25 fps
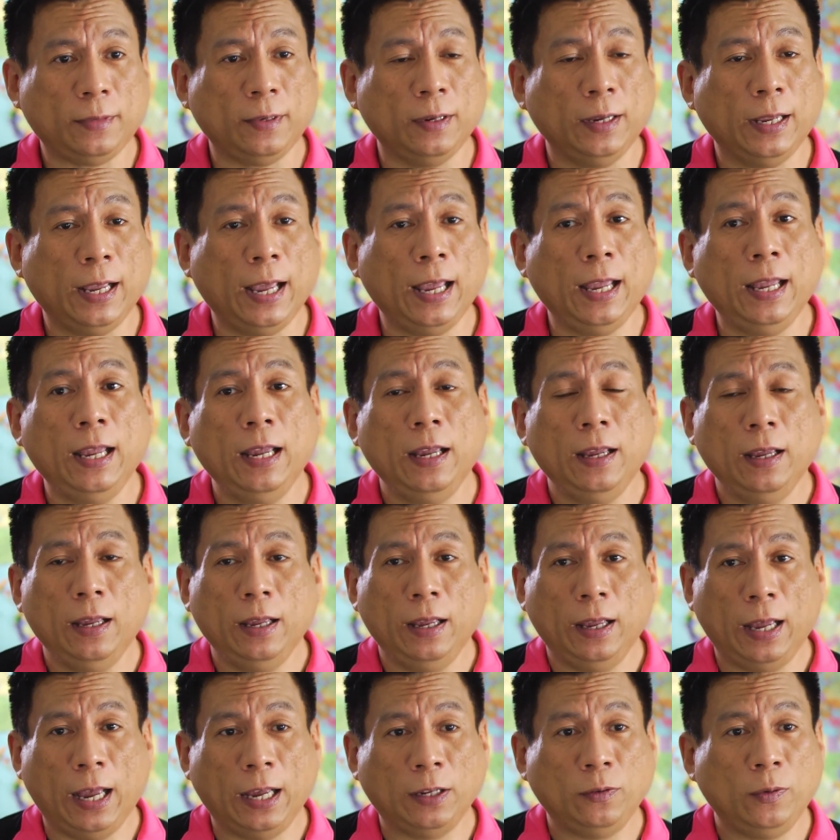Okay,
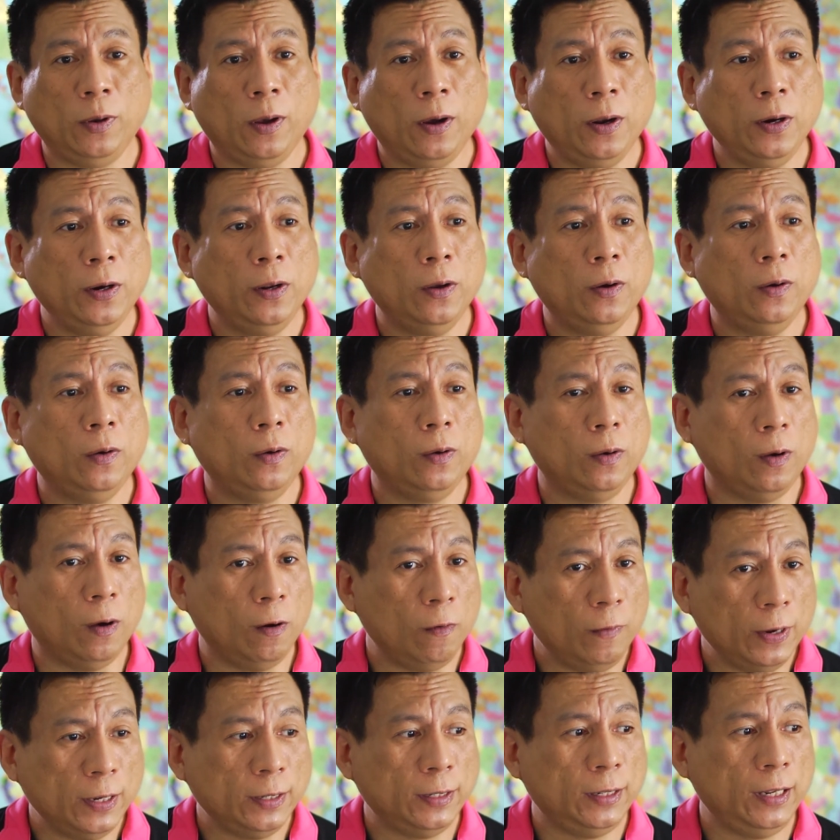as we all know,
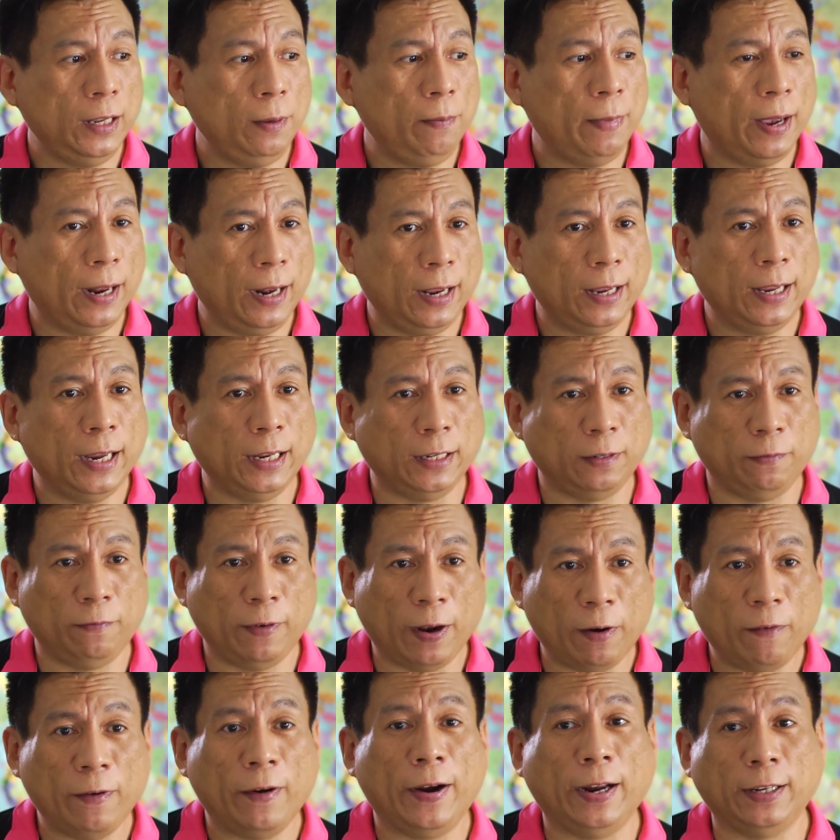overseas medical is
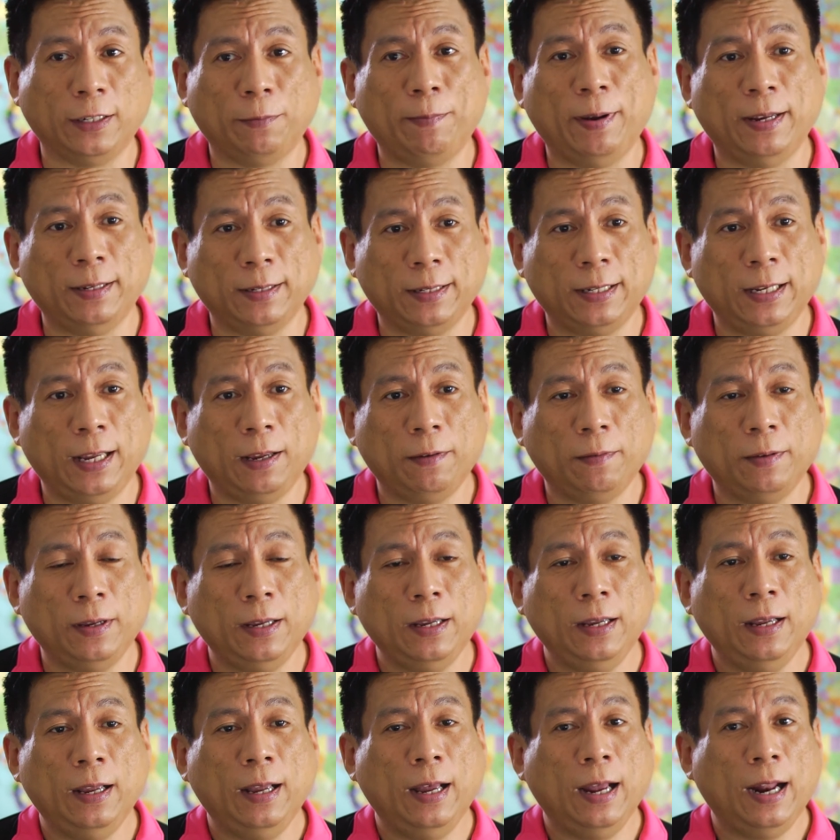very, very expensive.
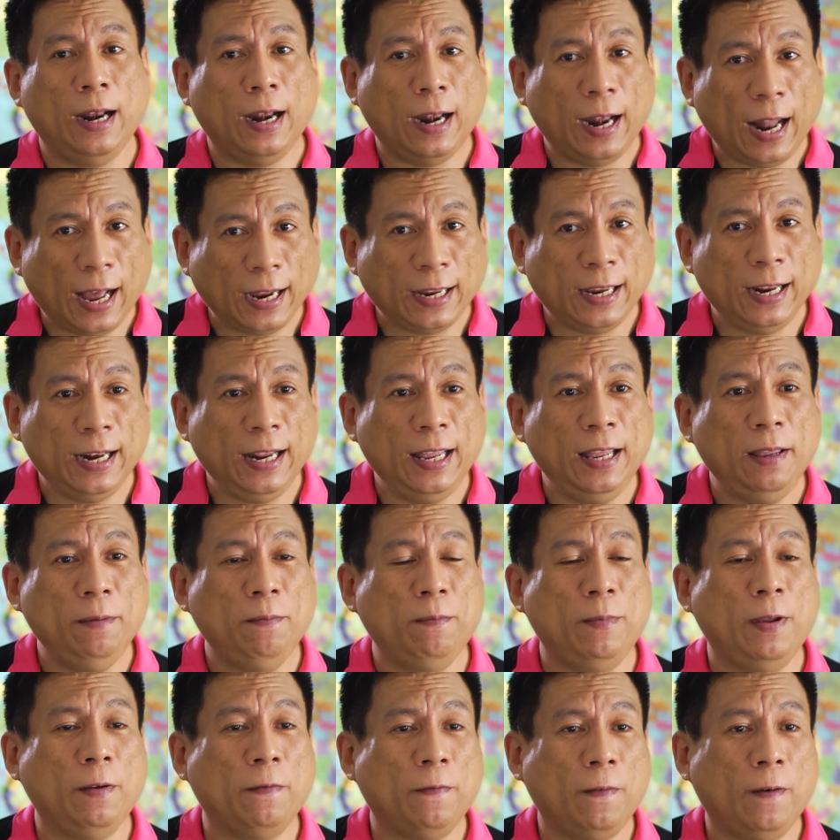Luckily,
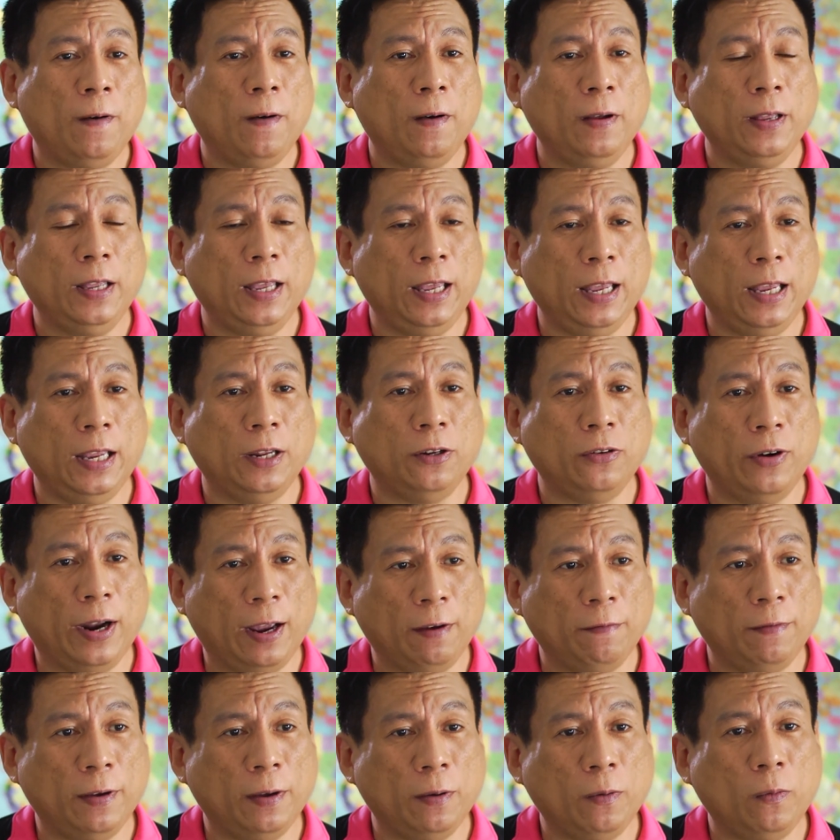before he
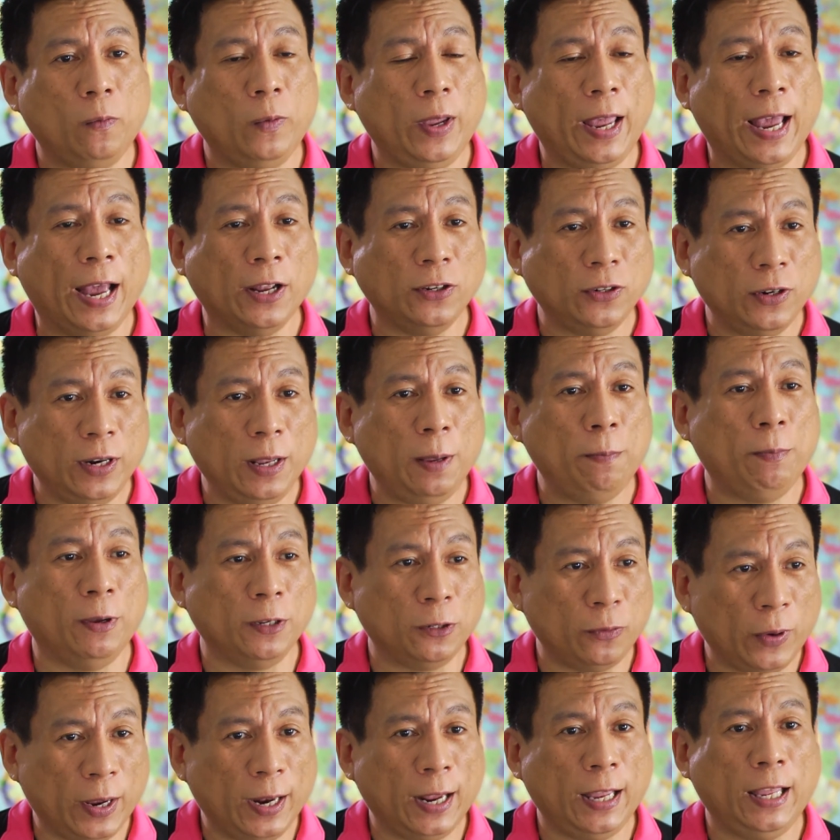traveled, we actually
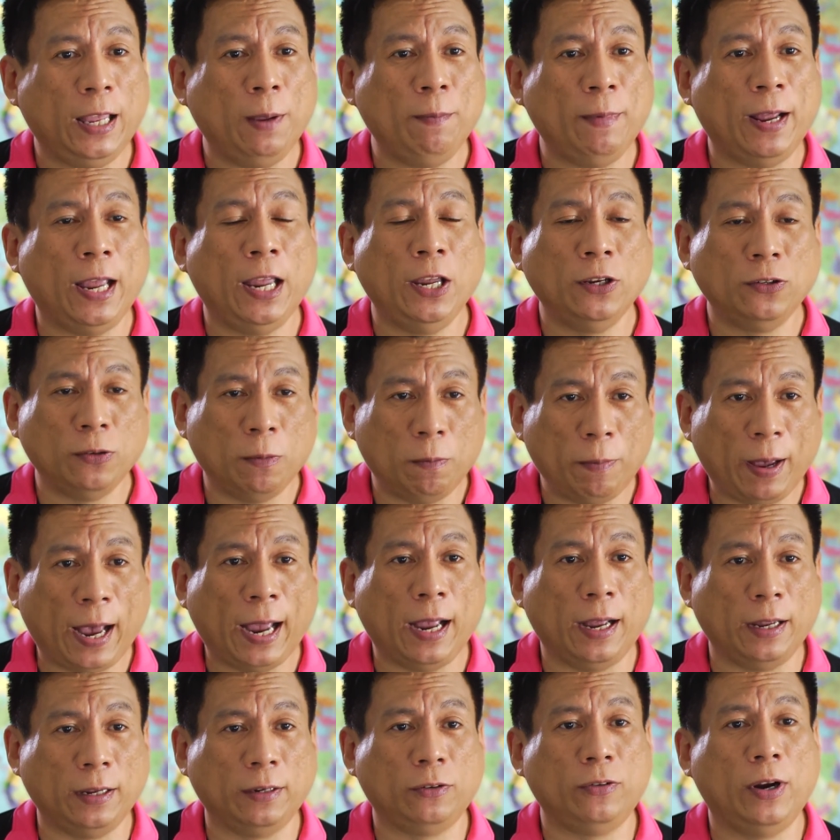persuaded him that he should buy
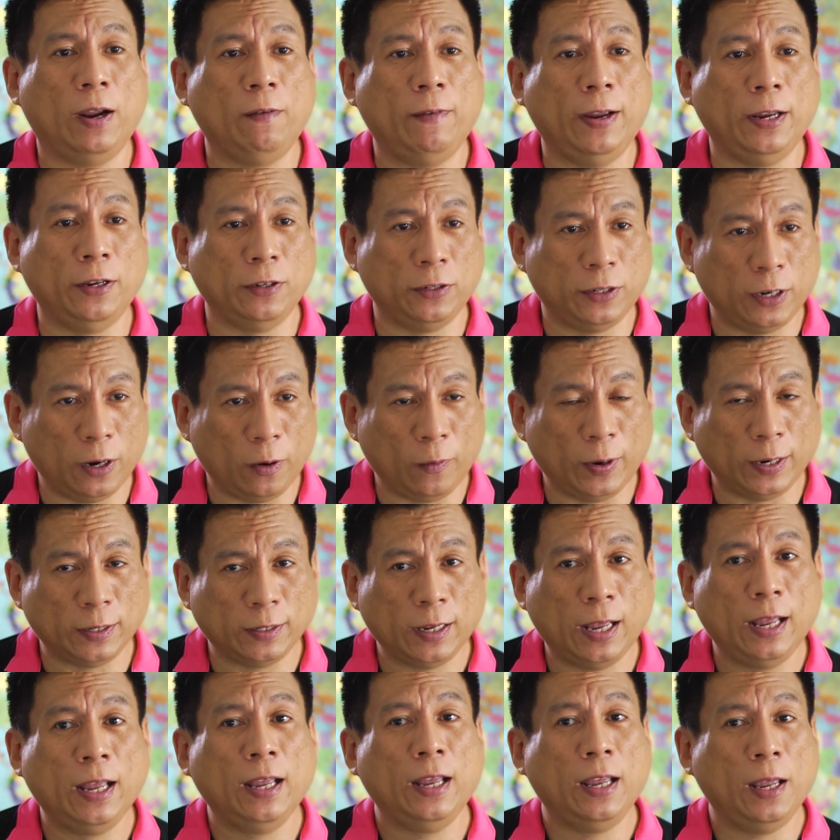a travel
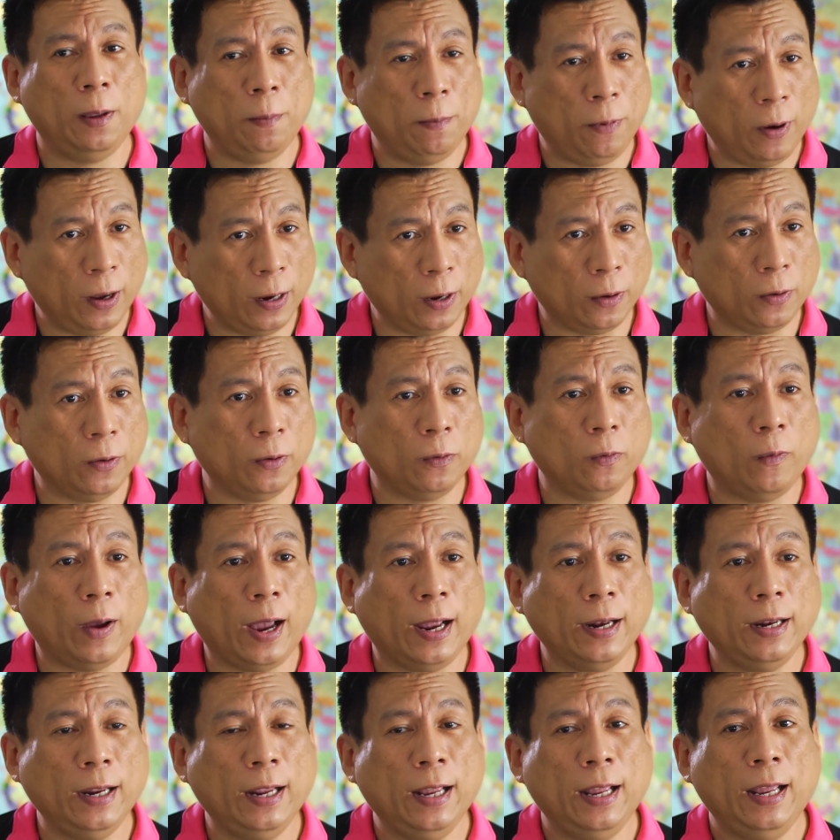insurance. He bought a good
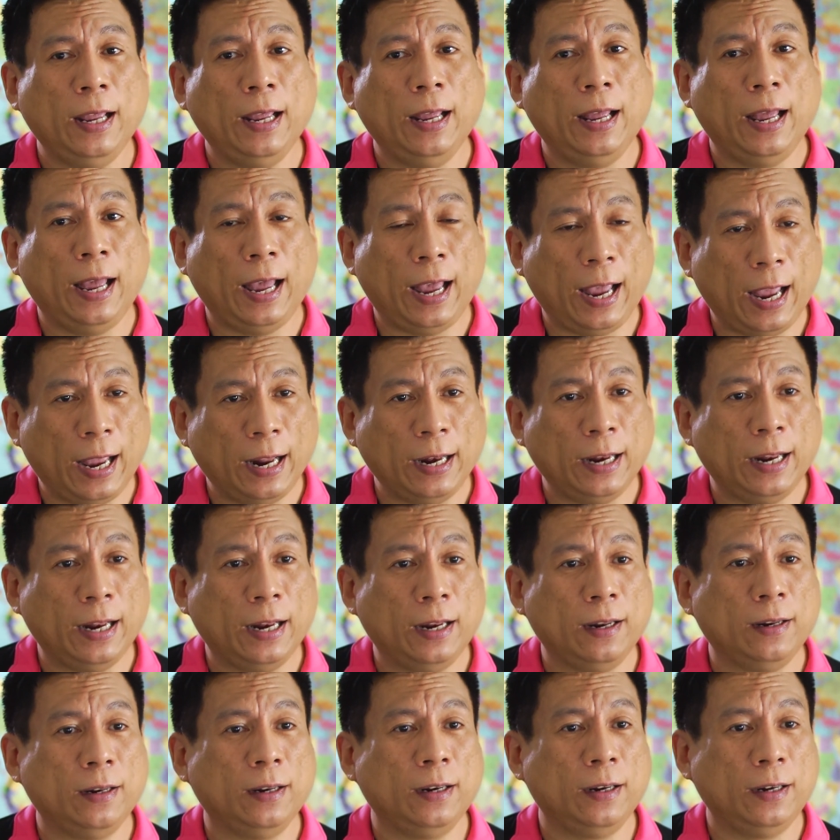one,
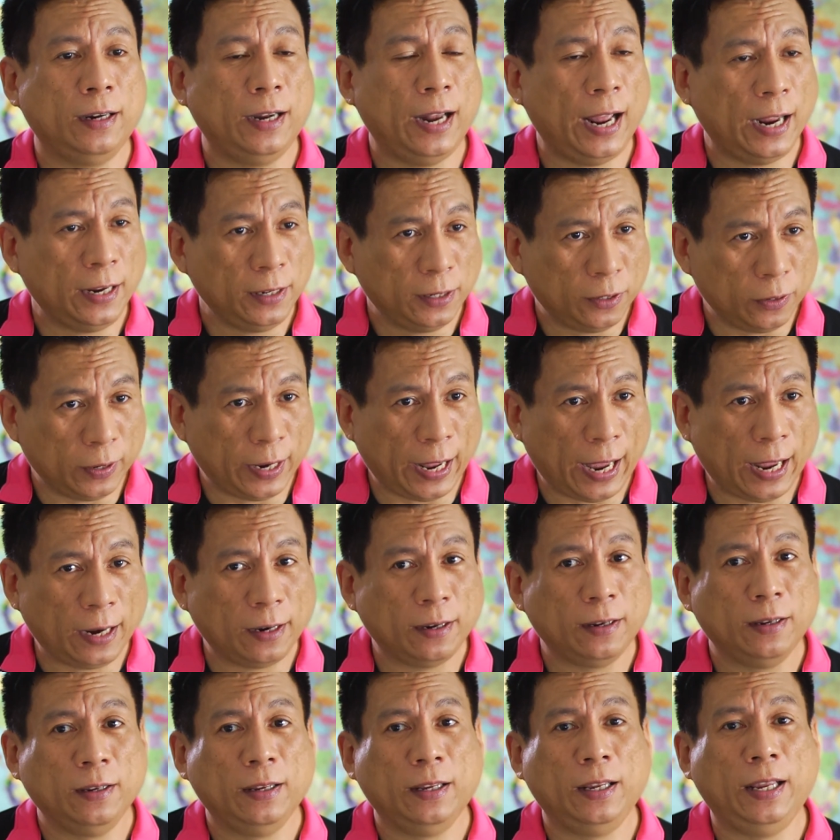and thanks to that,
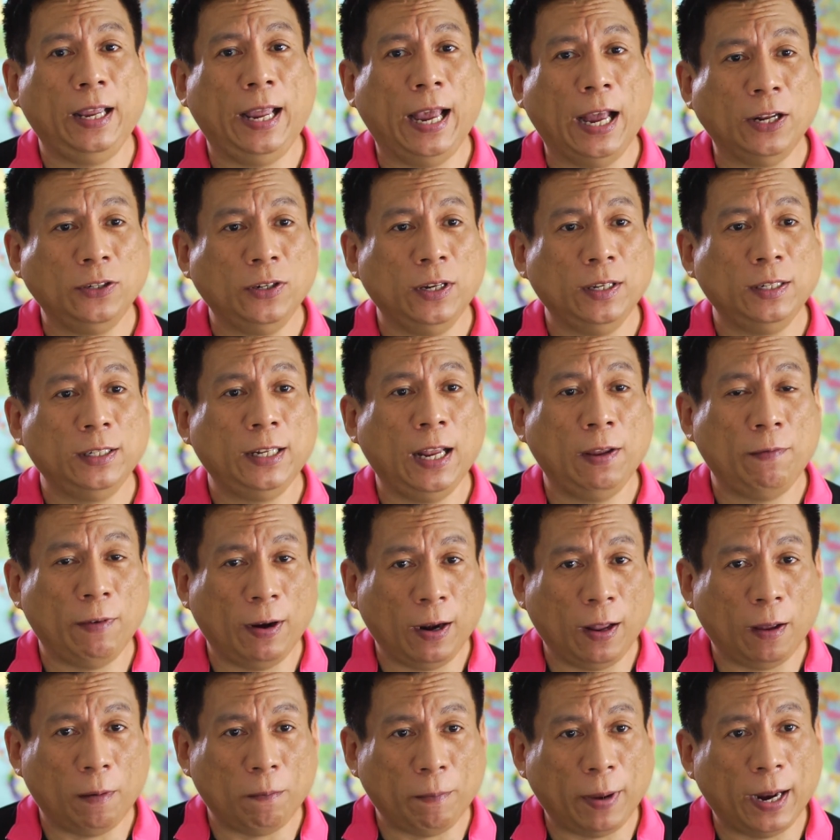he actually saved a
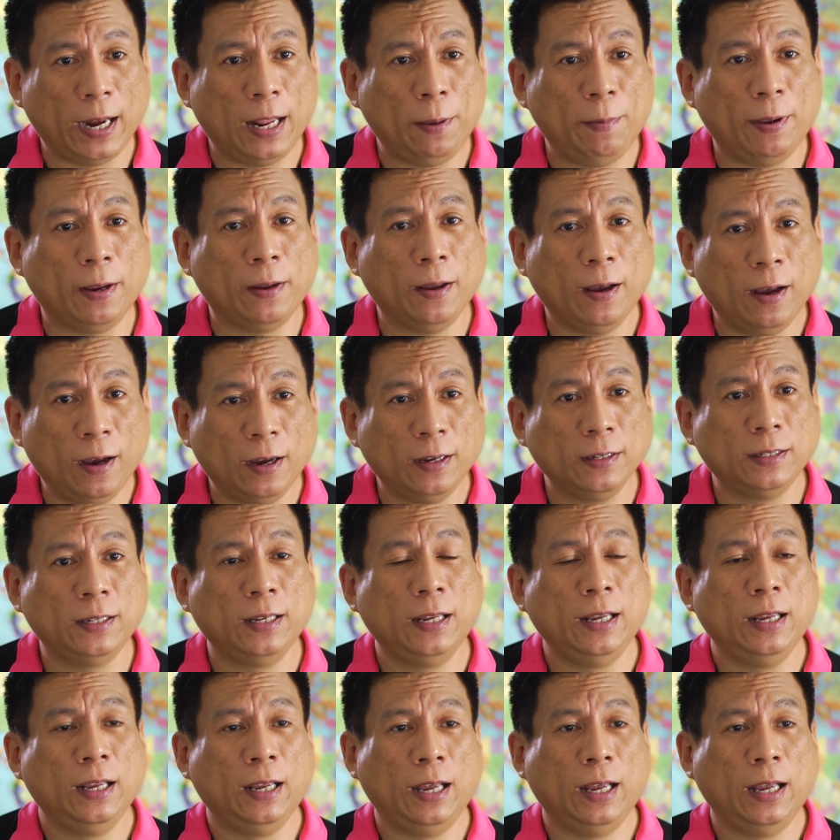lot of money, because